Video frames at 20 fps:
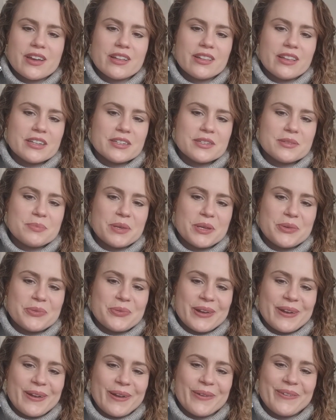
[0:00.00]
I liked being
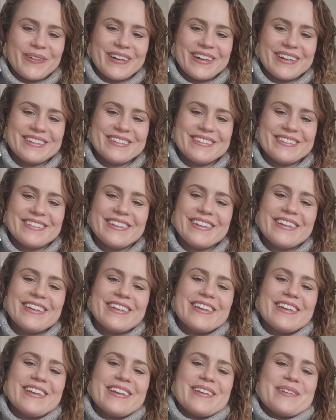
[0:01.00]
what I was,
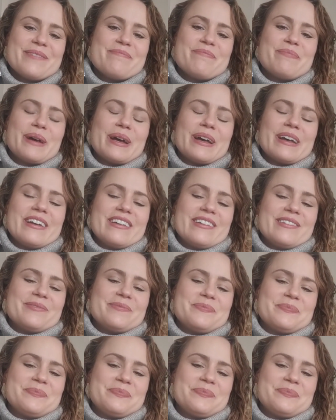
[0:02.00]
but